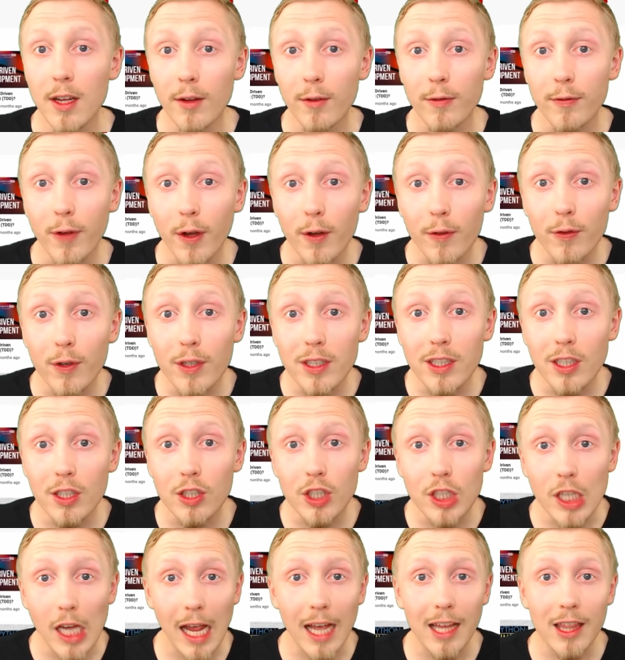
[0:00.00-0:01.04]
Feel free to
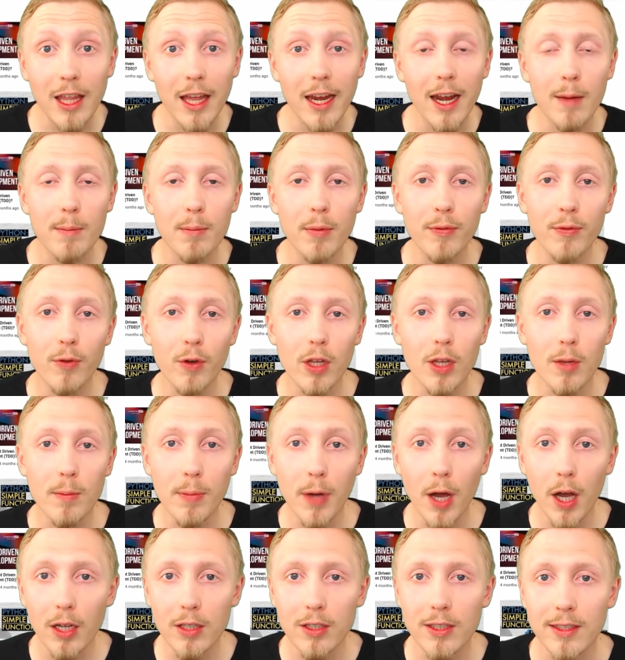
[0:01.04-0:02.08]
check that out before you
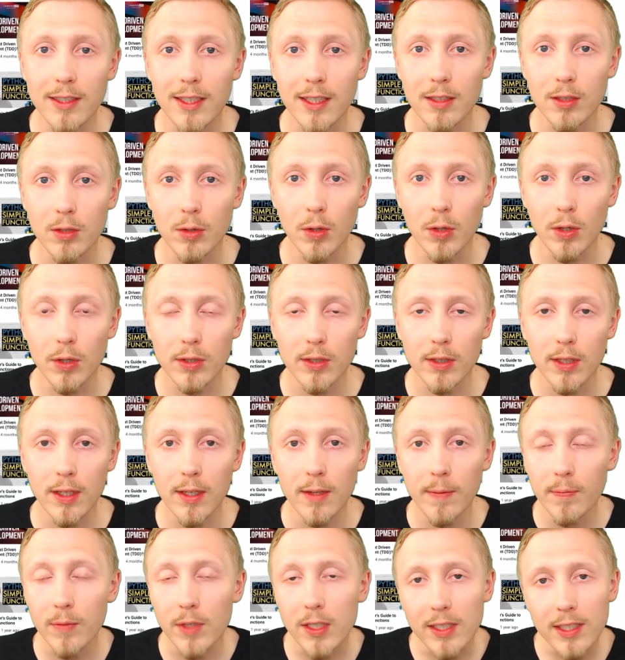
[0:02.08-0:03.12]
purchase this course
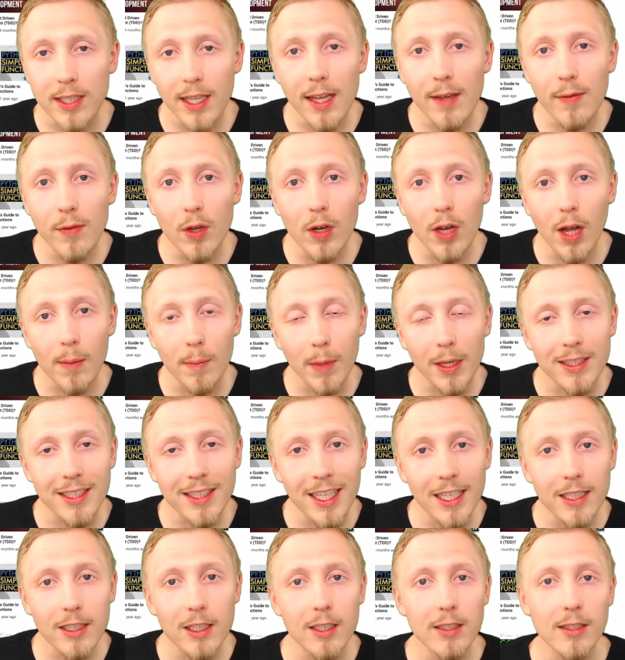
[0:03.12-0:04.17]
to see if you like my
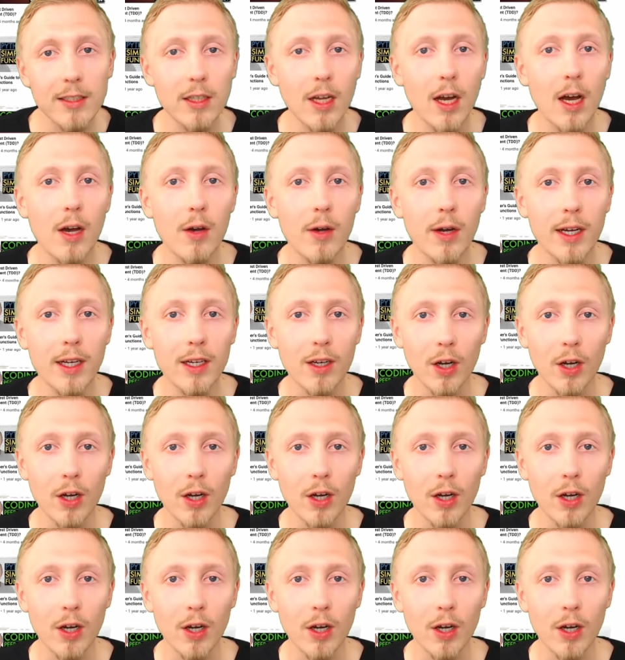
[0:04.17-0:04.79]
teaching style and